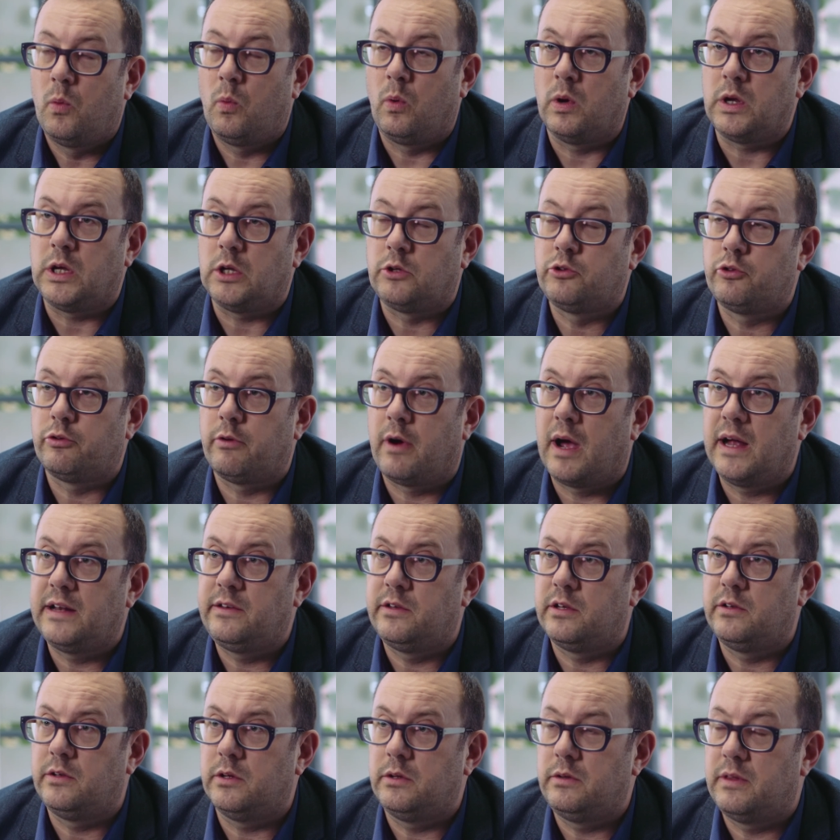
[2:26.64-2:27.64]
What you're trying
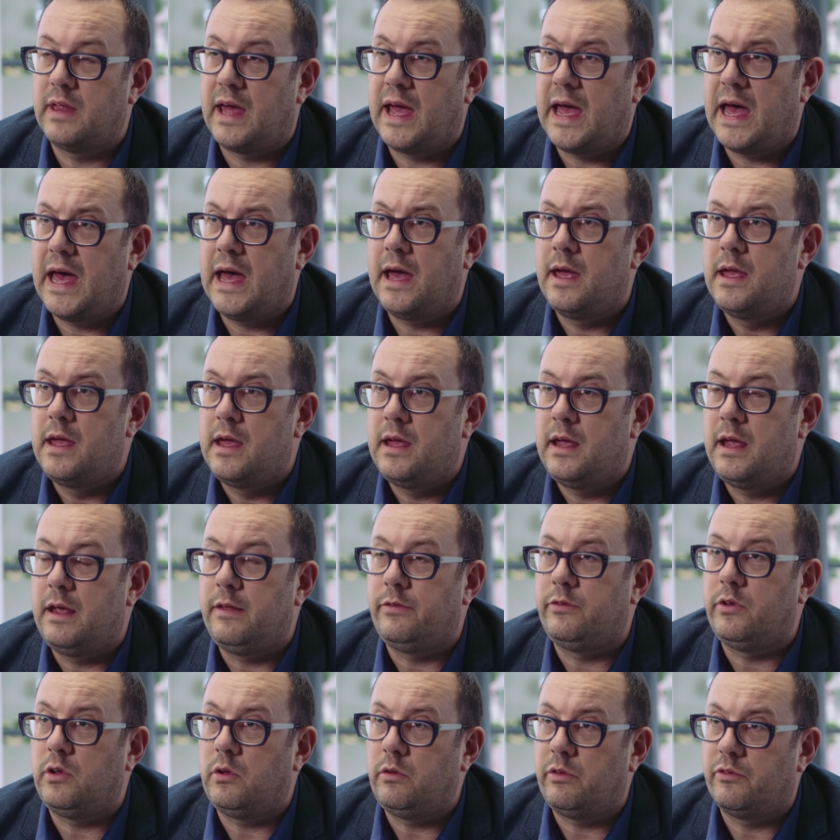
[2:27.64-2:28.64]
to do there
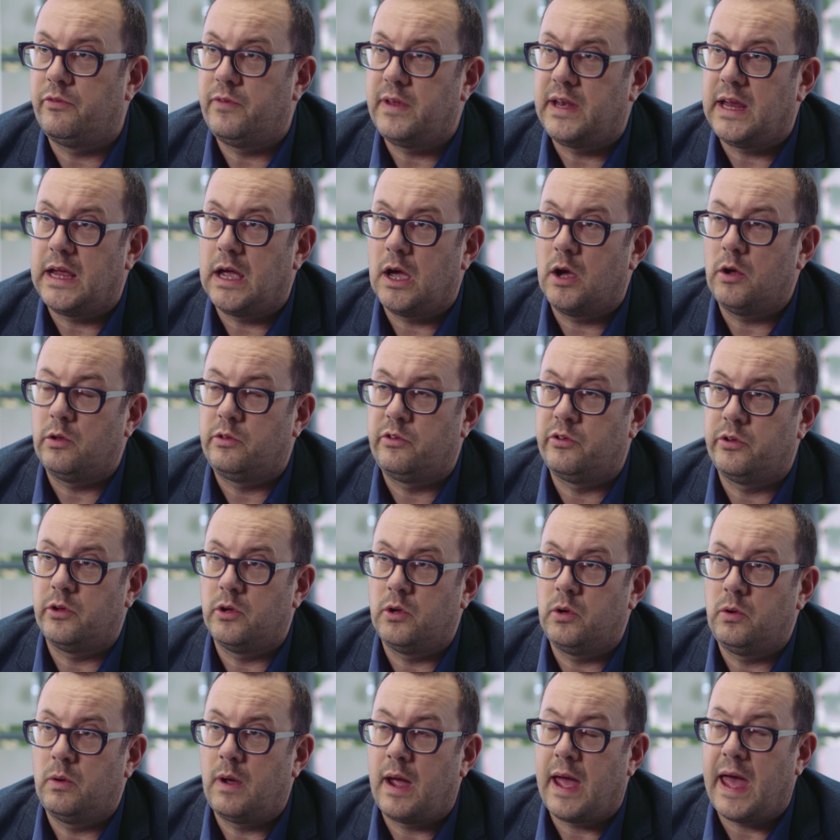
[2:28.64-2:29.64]
is use video
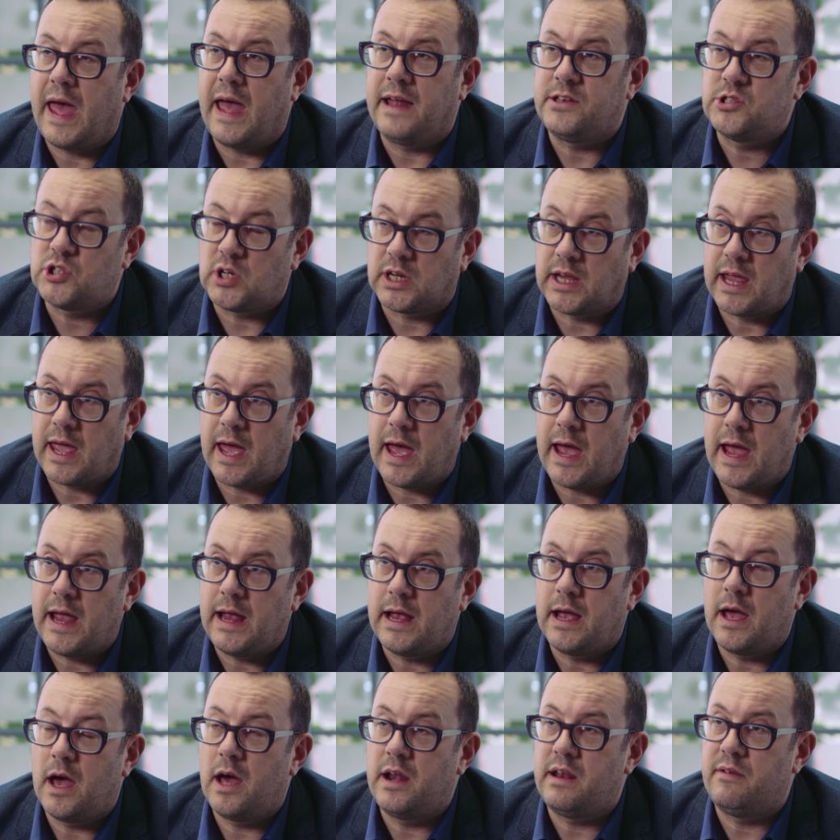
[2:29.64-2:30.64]
to
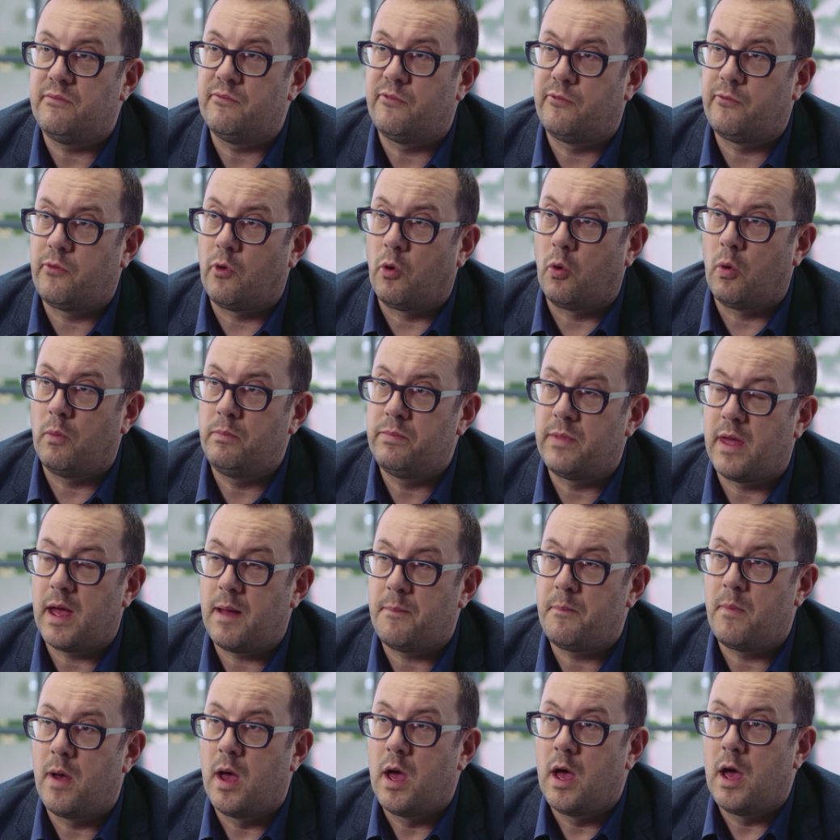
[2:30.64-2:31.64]
educate and inform
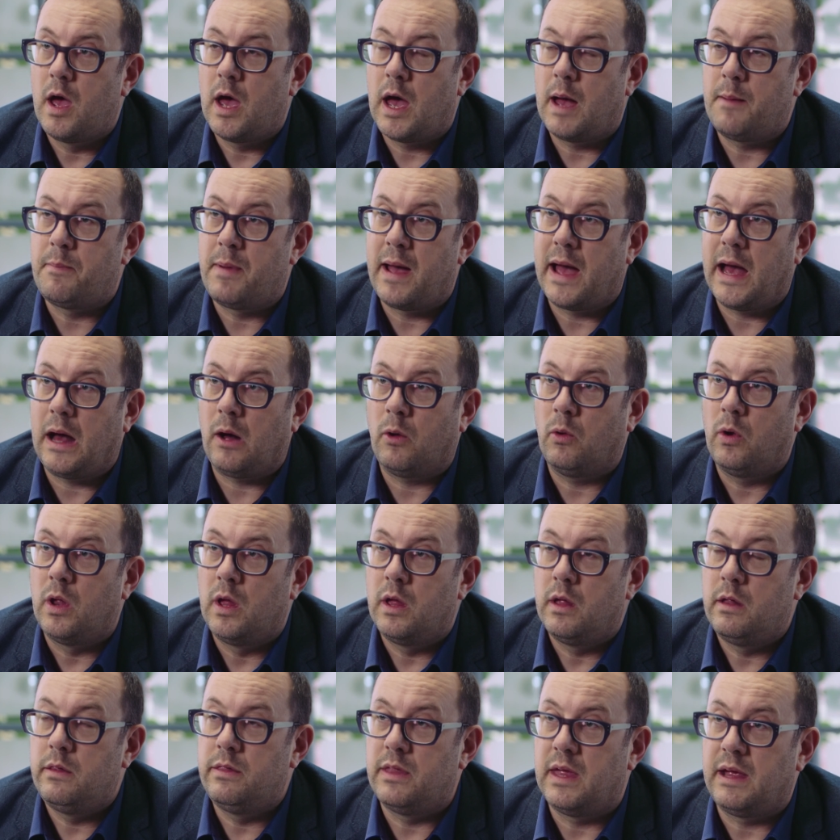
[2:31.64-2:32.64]
them about
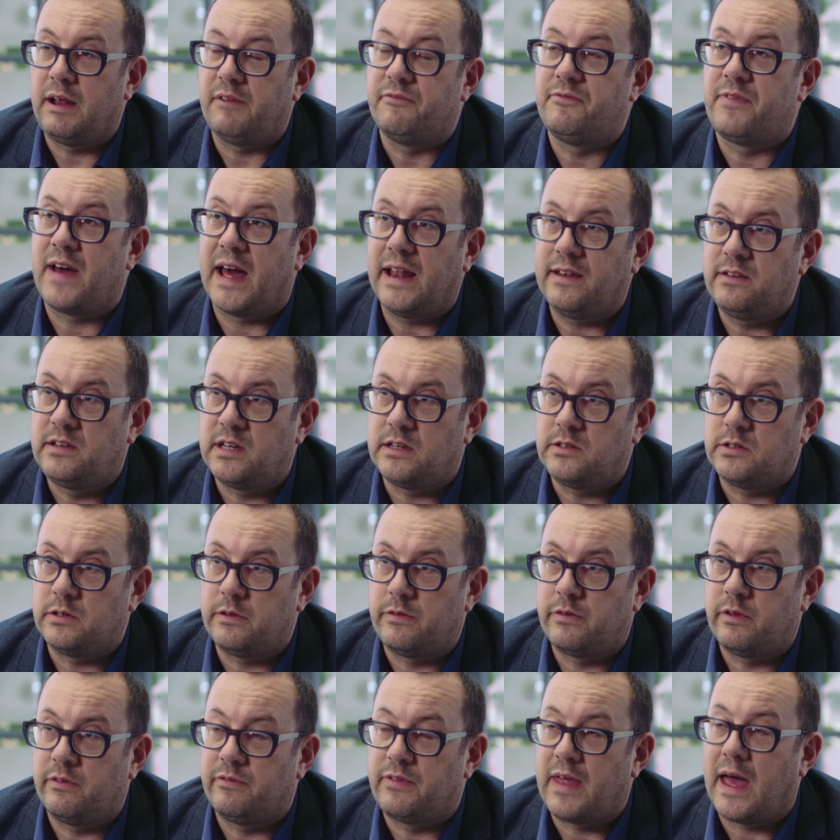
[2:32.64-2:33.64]
the
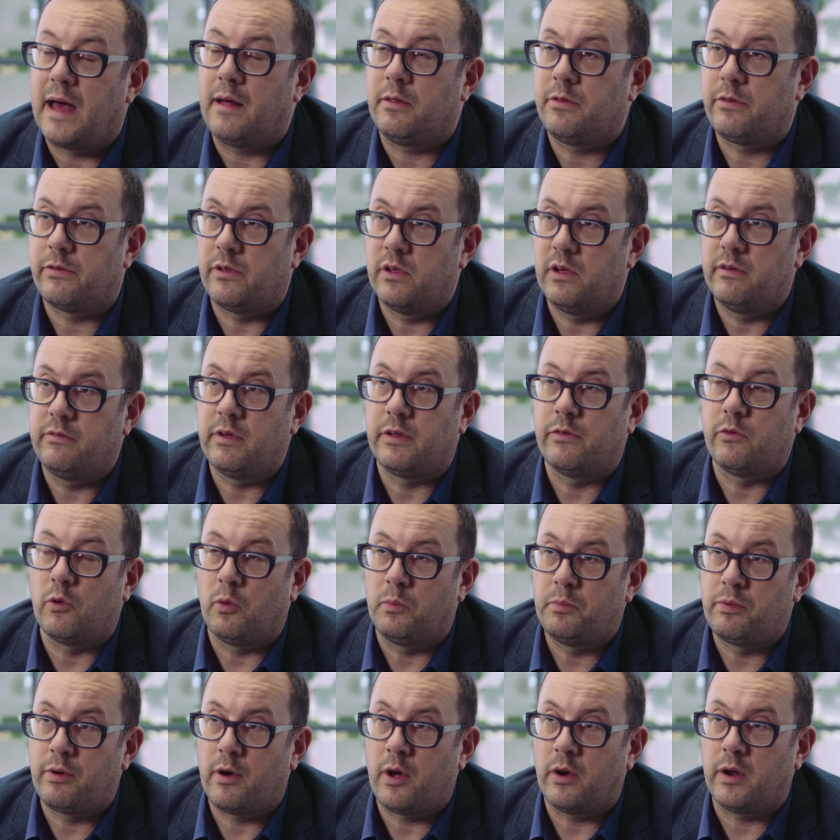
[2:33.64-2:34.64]
advantages of that service or
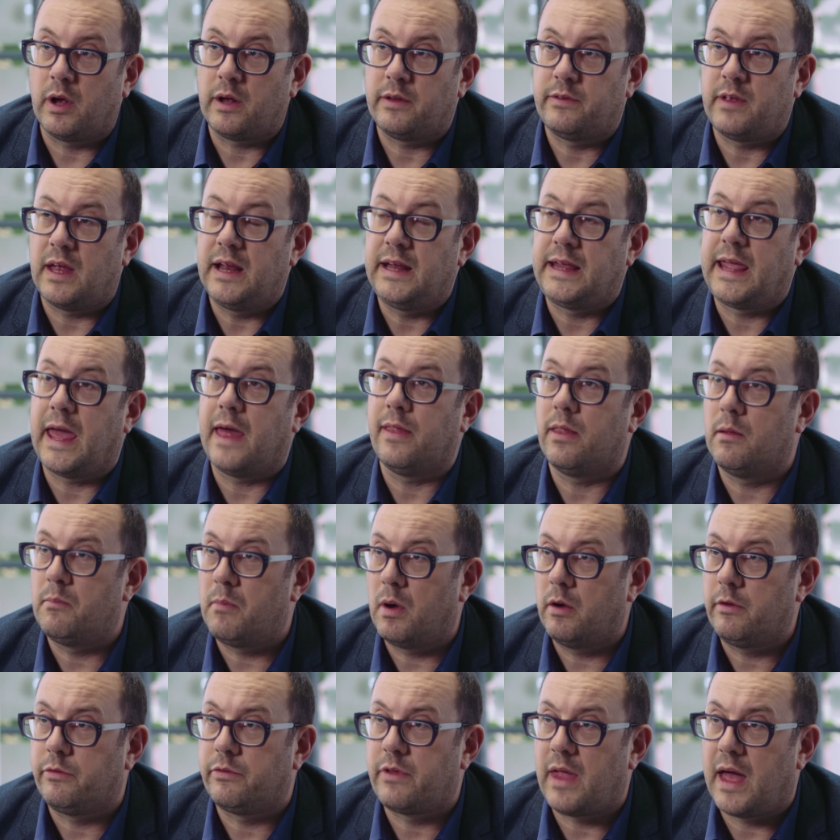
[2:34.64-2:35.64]
product and get the
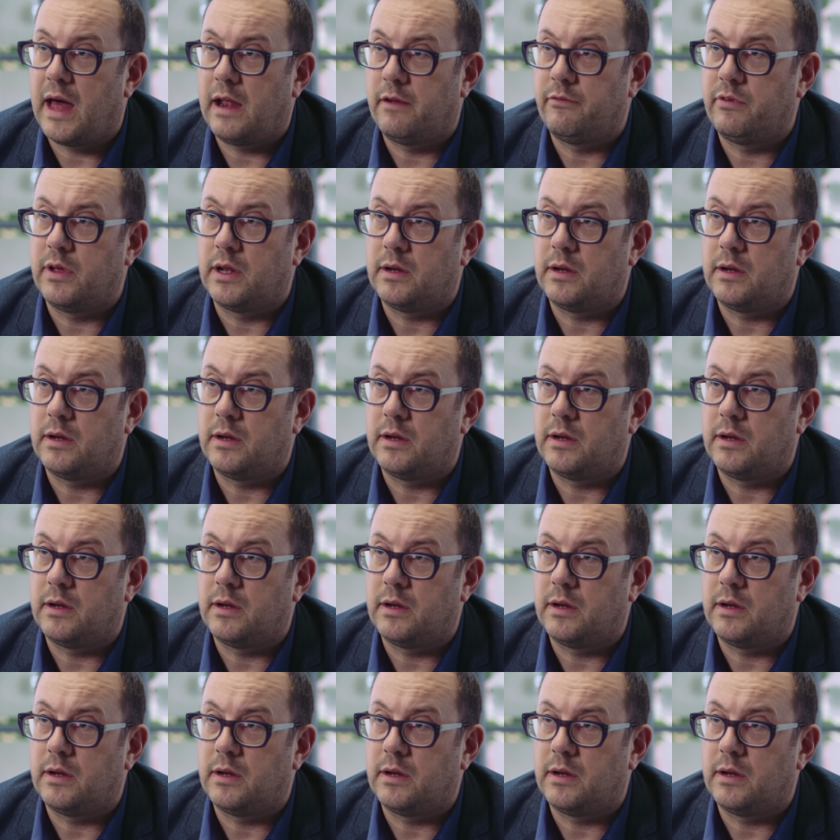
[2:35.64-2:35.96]
most out of